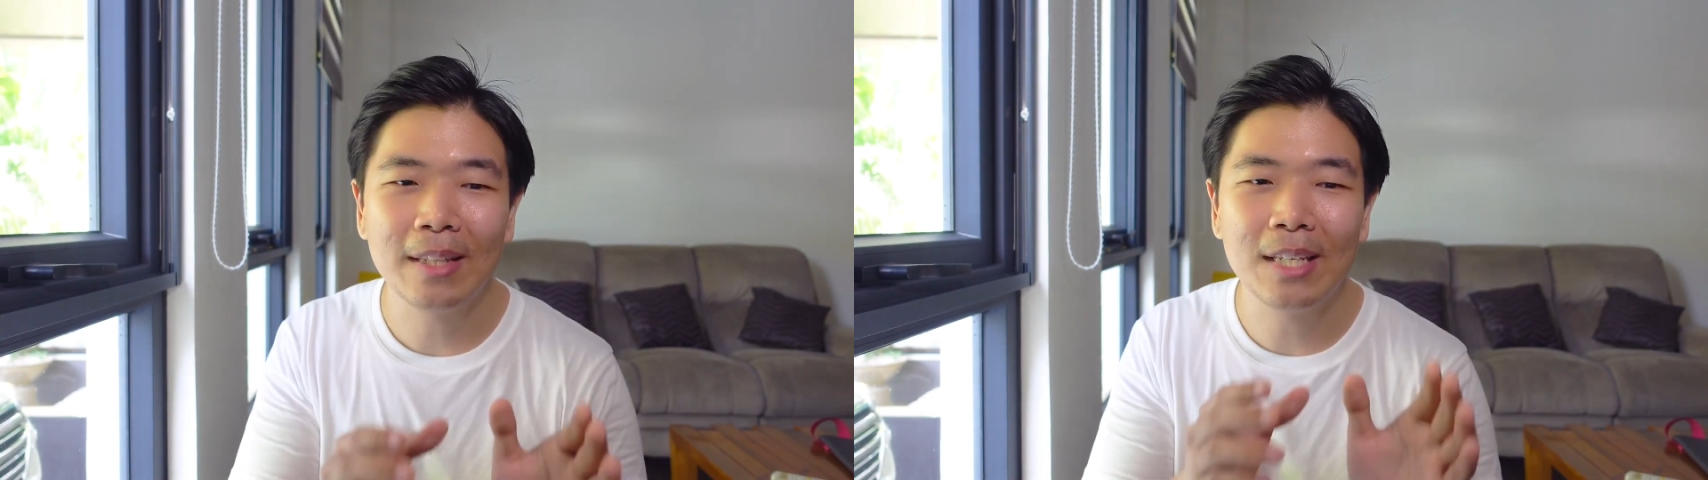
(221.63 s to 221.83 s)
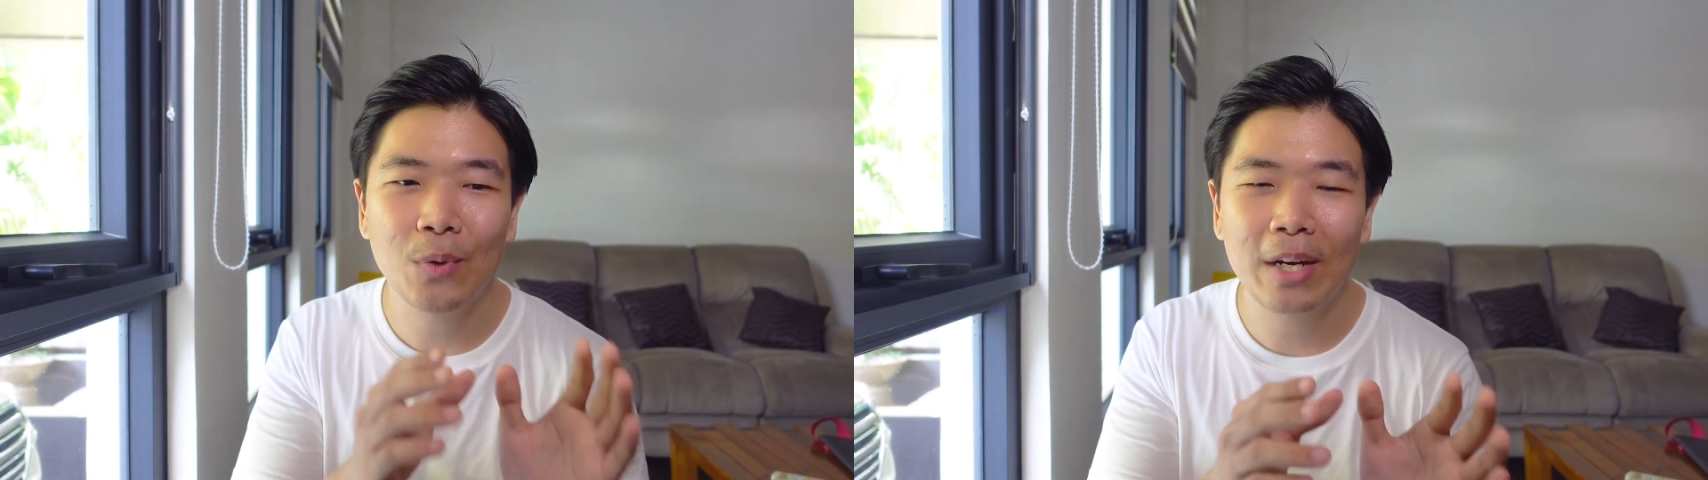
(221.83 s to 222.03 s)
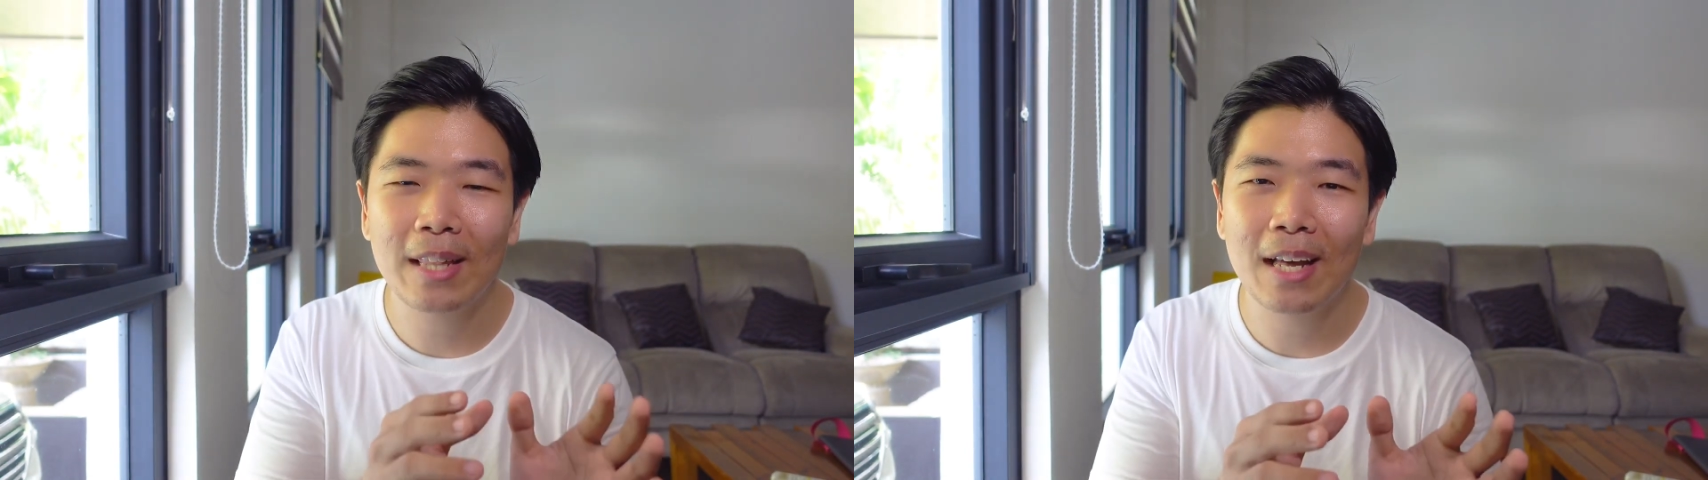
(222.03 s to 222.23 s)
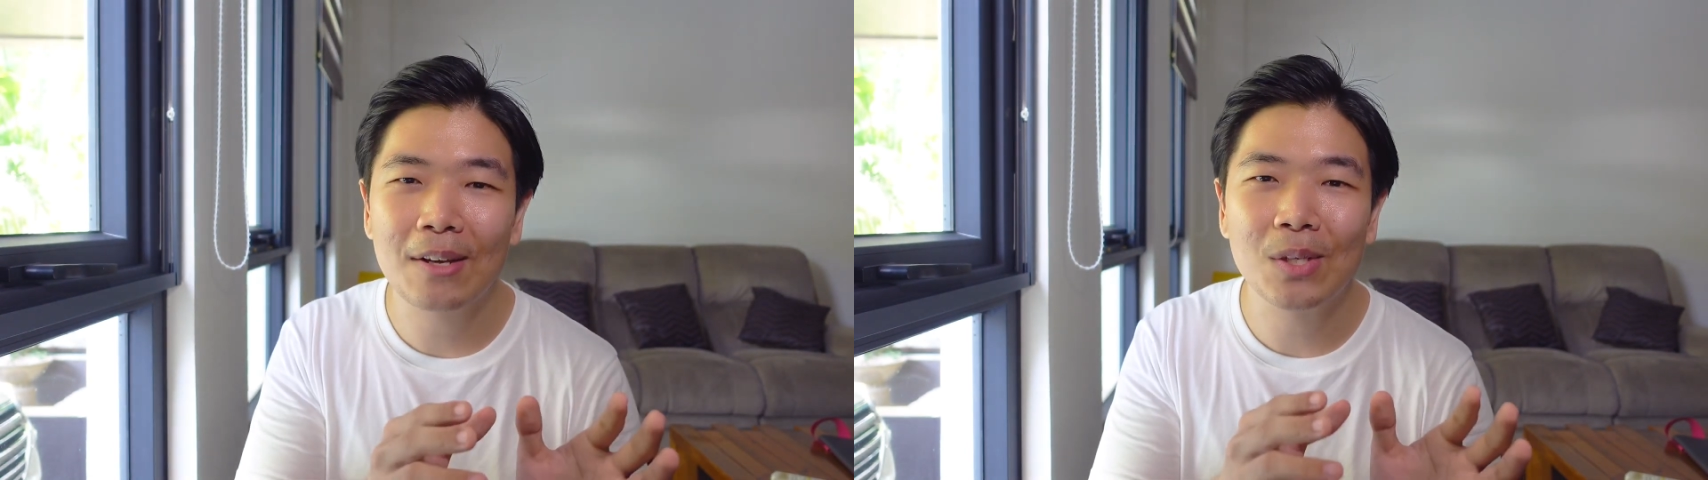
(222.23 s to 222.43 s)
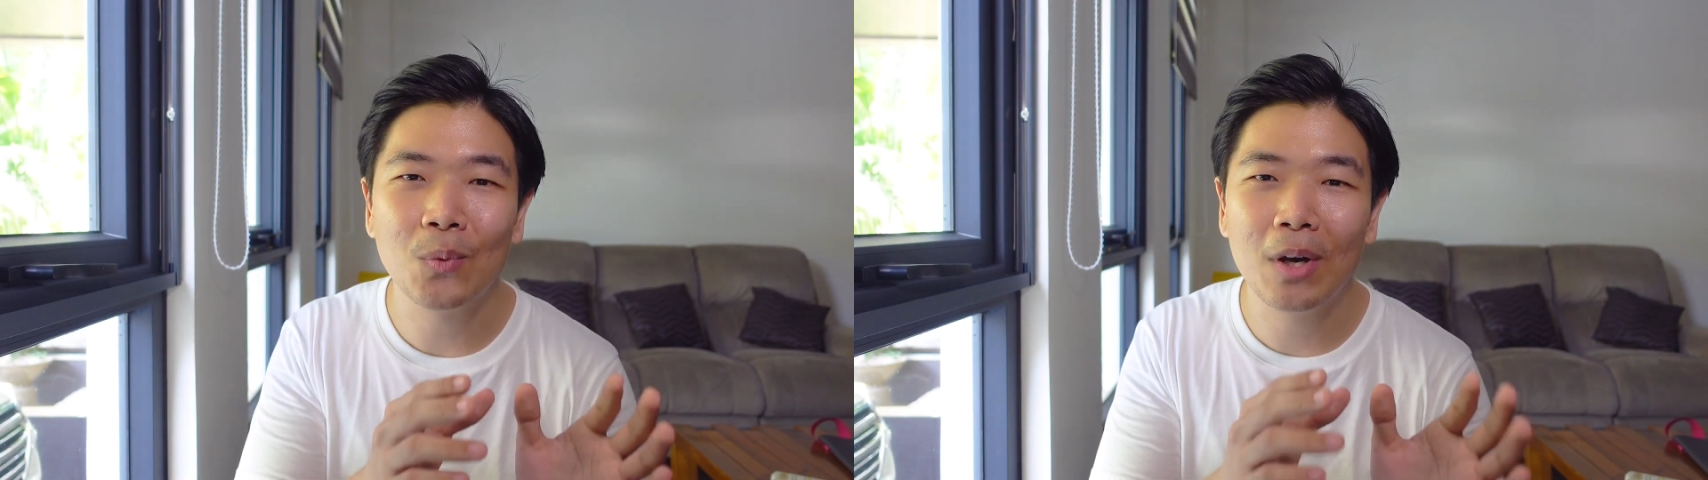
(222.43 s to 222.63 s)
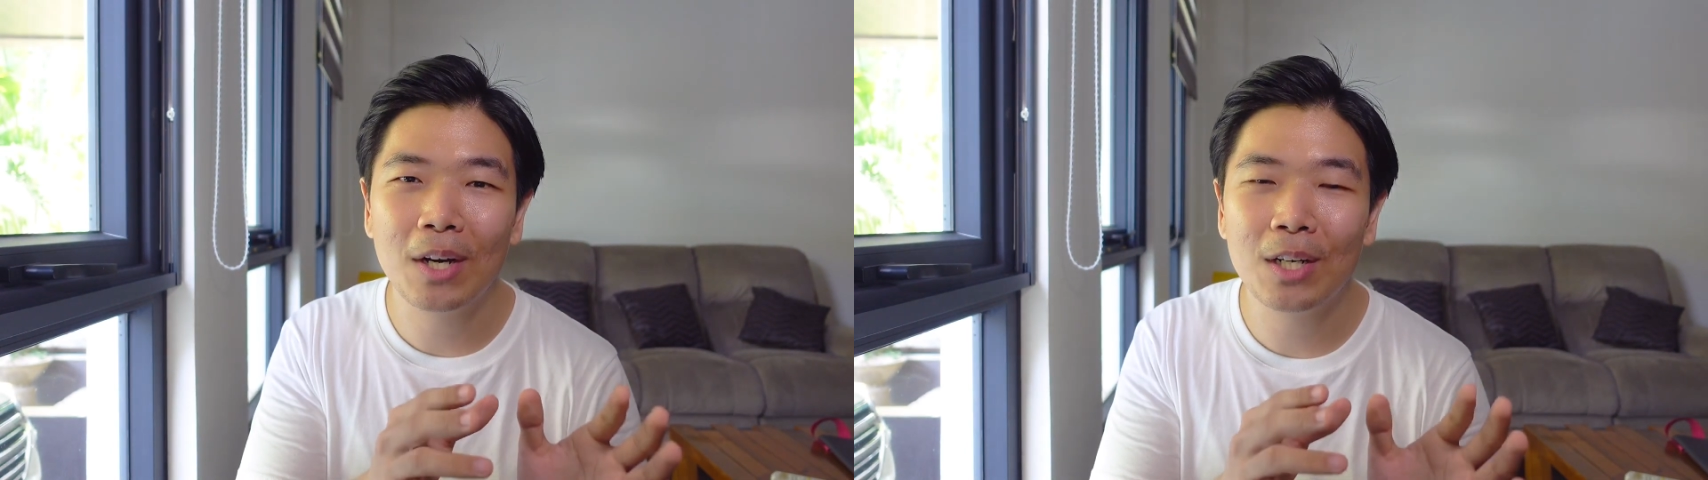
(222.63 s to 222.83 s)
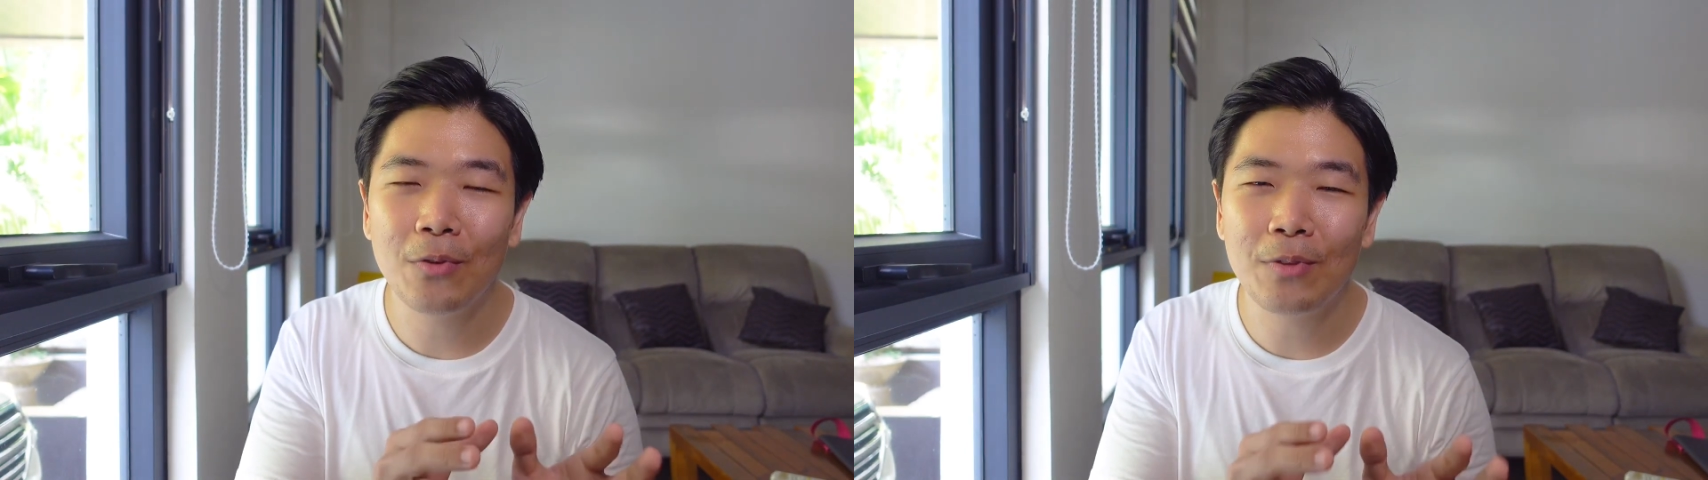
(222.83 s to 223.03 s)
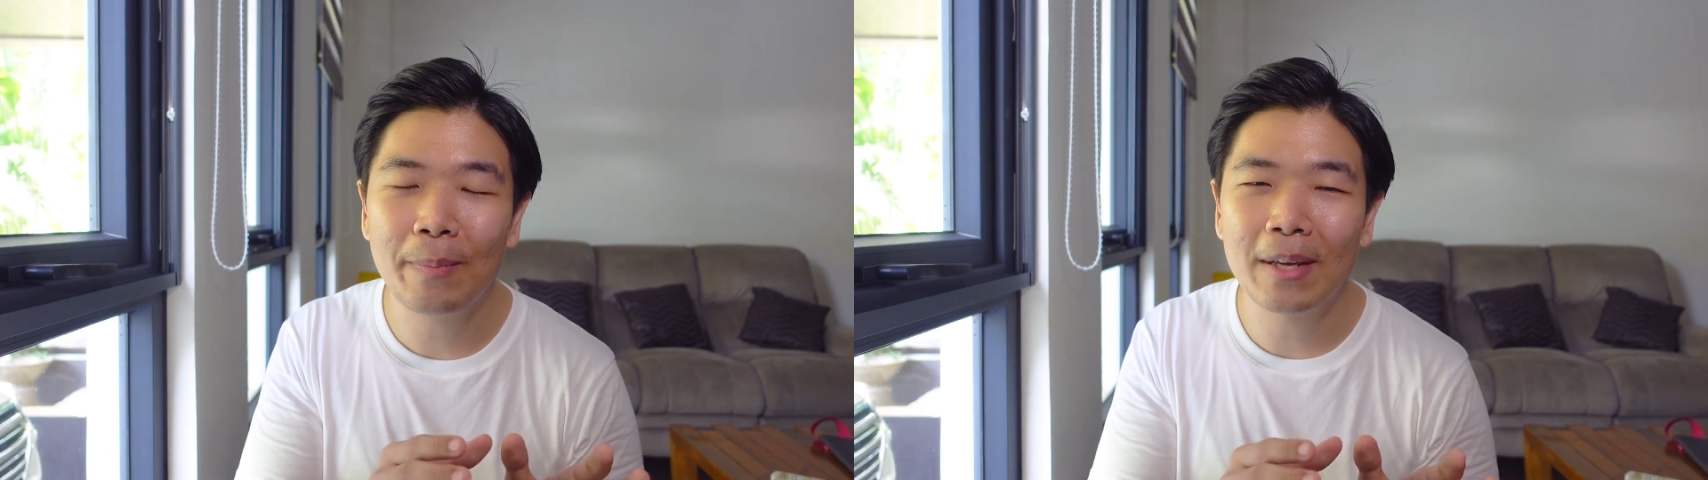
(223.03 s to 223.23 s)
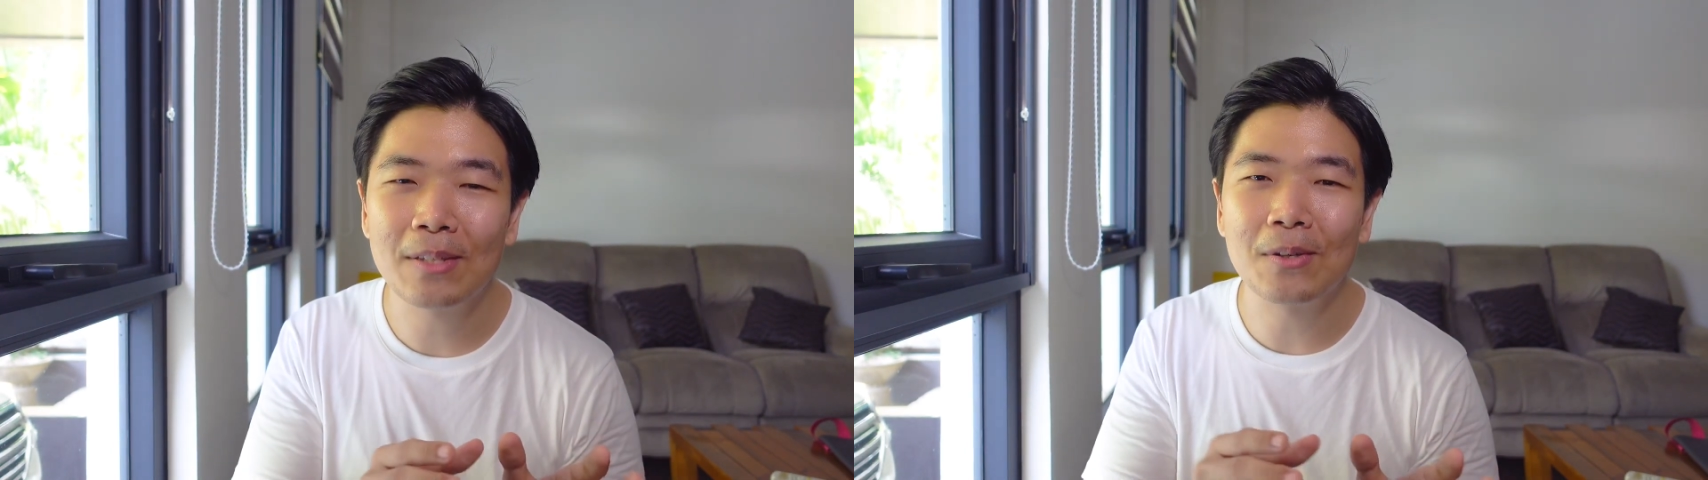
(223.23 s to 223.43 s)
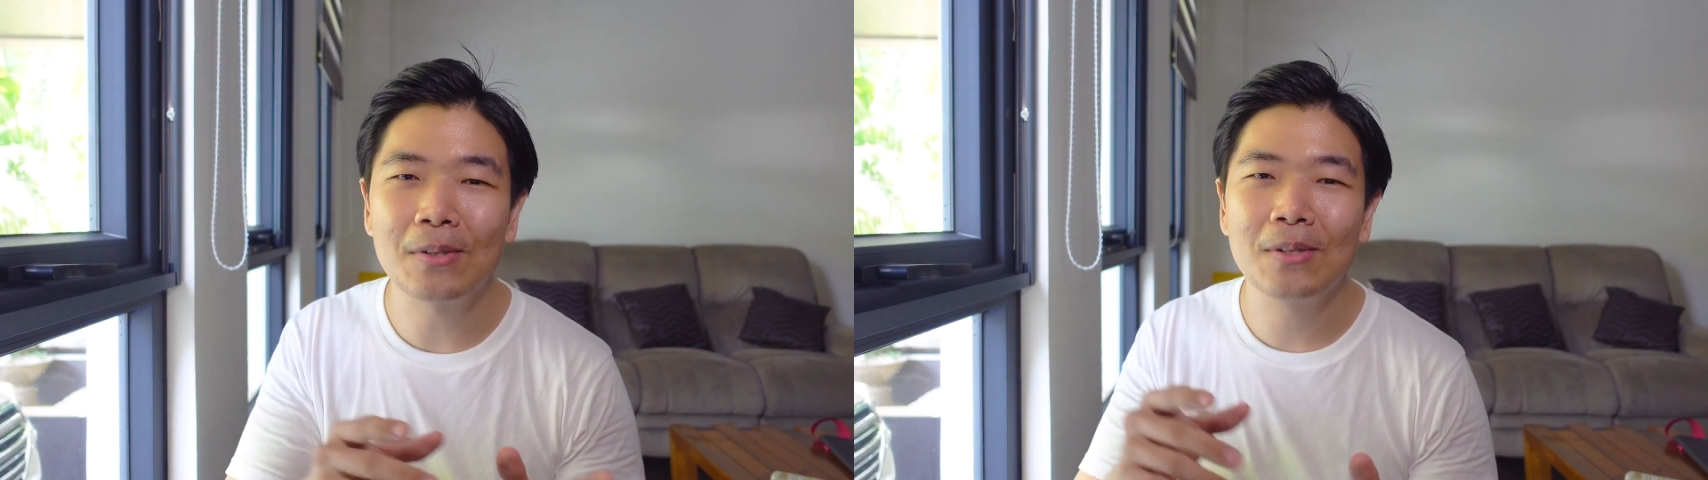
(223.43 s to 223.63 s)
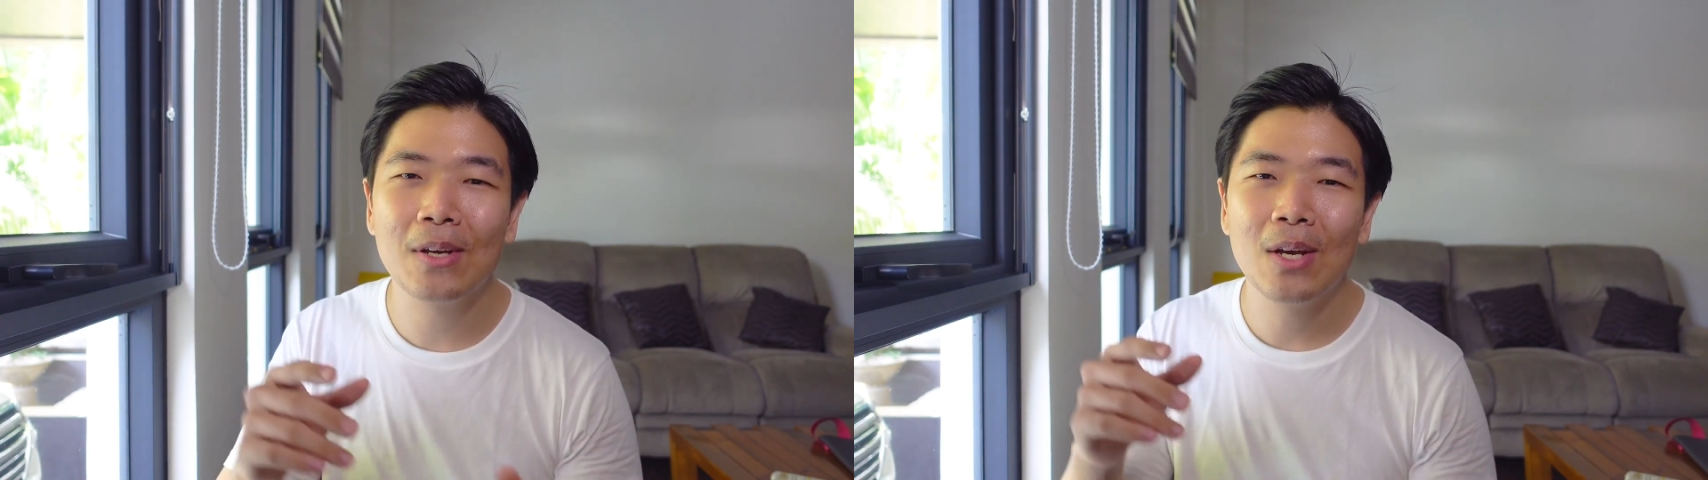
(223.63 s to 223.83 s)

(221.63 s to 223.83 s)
the 20,150 pesos,